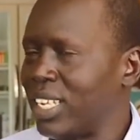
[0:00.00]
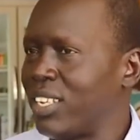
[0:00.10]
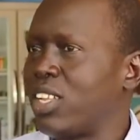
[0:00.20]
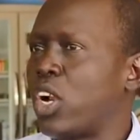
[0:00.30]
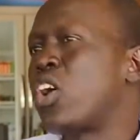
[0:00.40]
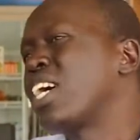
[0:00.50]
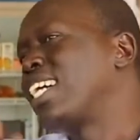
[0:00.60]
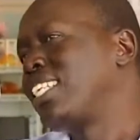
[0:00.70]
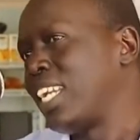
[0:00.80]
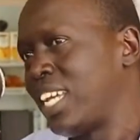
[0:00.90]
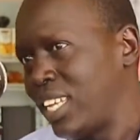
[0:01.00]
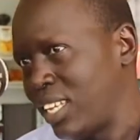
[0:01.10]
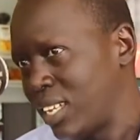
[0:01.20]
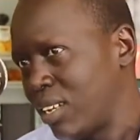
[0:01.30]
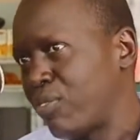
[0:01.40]
There is a longer delay
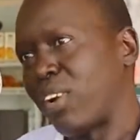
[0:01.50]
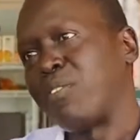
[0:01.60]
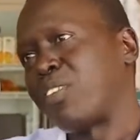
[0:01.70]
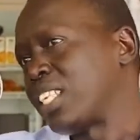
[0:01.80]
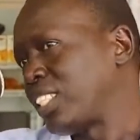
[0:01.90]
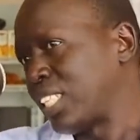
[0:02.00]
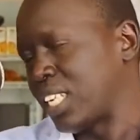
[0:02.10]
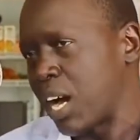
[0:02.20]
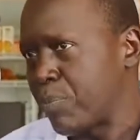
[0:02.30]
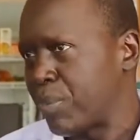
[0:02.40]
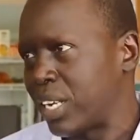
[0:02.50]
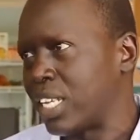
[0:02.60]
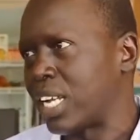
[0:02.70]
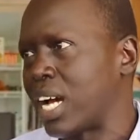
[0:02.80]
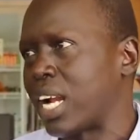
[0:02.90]
flushing it up, and
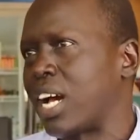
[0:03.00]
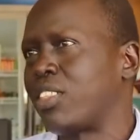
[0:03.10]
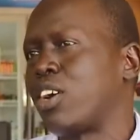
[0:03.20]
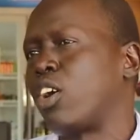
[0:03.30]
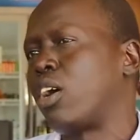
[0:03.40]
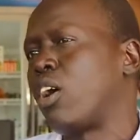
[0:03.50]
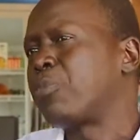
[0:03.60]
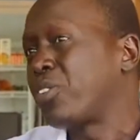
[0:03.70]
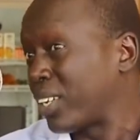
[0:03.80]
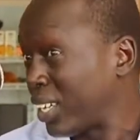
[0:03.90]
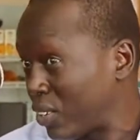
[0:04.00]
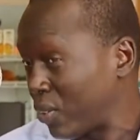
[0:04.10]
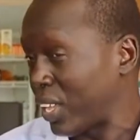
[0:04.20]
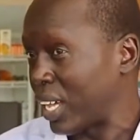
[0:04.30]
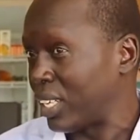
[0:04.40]
are other obstacles
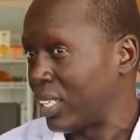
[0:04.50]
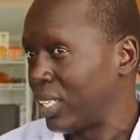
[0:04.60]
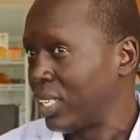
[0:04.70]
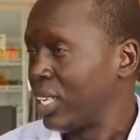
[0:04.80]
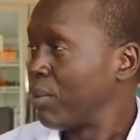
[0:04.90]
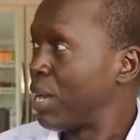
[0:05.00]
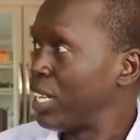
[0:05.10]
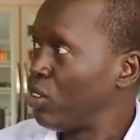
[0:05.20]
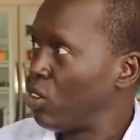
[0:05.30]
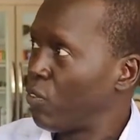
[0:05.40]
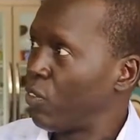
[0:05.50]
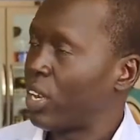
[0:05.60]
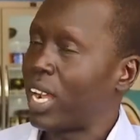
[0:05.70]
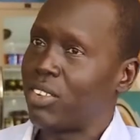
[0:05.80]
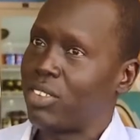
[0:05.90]
to that. But you know,
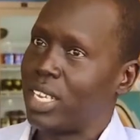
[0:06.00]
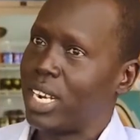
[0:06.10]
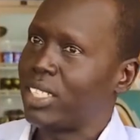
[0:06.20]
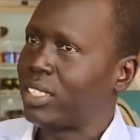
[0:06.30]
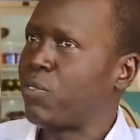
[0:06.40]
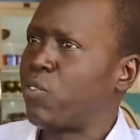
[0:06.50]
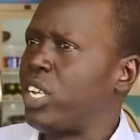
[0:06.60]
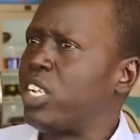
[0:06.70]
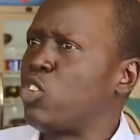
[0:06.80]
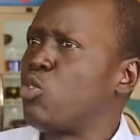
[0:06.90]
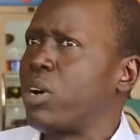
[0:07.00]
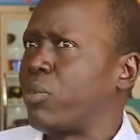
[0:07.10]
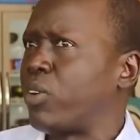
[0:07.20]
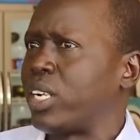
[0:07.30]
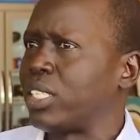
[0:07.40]
for us here, let's say in Juba,
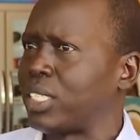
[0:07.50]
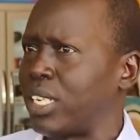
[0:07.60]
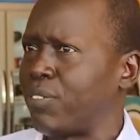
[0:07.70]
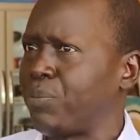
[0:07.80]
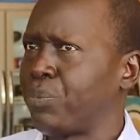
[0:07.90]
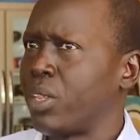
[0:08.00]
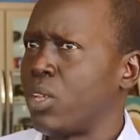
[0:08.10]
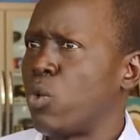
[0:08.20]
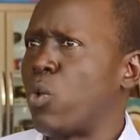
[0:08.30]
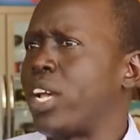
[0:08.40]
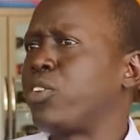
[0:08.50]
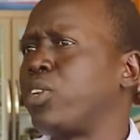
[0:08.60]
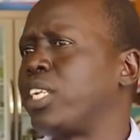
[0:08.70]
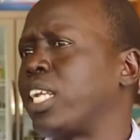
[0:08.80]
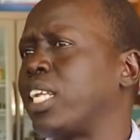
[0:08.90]
for instance, why
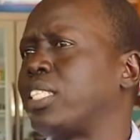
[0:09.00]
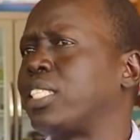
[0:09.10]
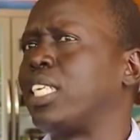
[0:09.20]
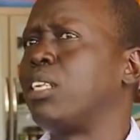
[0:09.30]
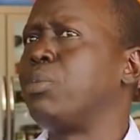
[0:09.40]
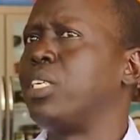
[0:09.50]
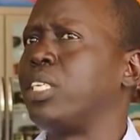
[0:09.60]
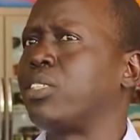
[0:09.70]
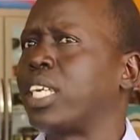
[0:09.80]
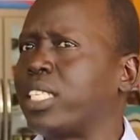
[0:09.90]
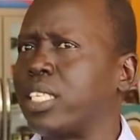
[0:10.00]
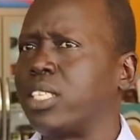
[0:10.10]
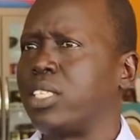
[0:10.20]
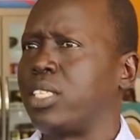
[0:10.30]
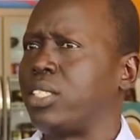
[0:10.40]
should internet still be such a
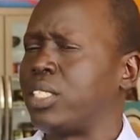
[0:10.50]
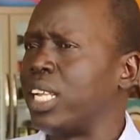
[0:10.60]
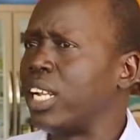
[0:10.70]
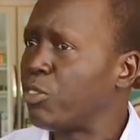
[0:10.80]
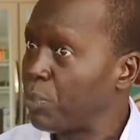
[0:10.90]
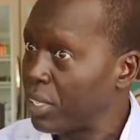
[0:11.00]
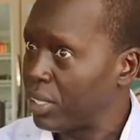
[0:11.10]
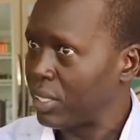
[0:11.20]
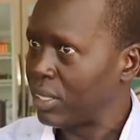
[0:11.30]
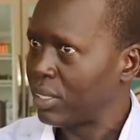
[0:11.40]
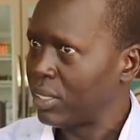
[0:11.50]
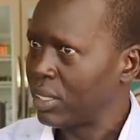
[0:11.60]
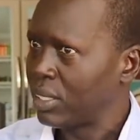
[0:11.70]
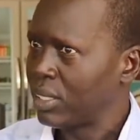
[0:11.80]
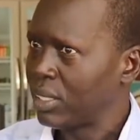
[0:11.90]
snail speed?
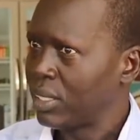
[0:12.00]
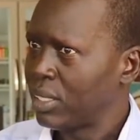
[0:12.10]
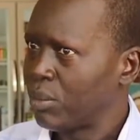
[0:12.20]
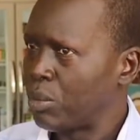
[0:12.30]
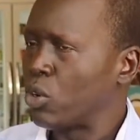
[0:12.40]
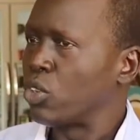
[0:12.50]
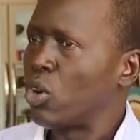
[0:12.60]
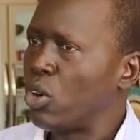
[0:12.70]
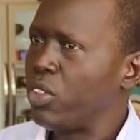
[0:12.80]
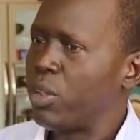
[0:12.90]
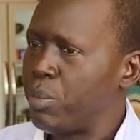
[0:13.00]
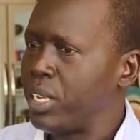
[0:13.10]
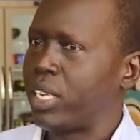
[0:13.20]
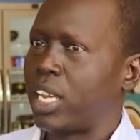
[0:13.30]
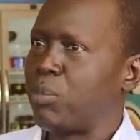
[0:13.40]
Because all the big
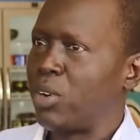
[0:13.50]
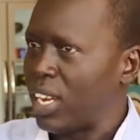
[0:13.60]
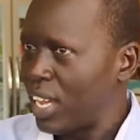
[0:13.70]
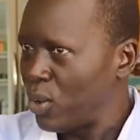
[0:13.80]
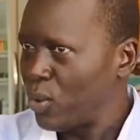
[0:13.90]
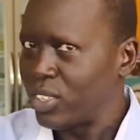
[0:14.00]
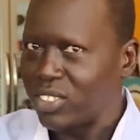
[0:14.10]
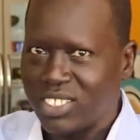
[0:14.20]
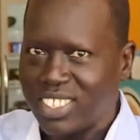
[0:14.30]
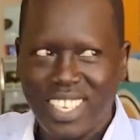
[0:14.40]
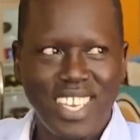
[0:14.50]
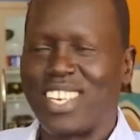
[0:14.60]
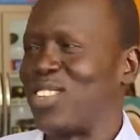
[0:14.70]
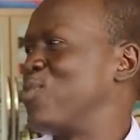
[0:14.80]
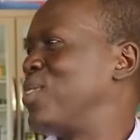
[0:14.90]
cable like yours is here in Juba.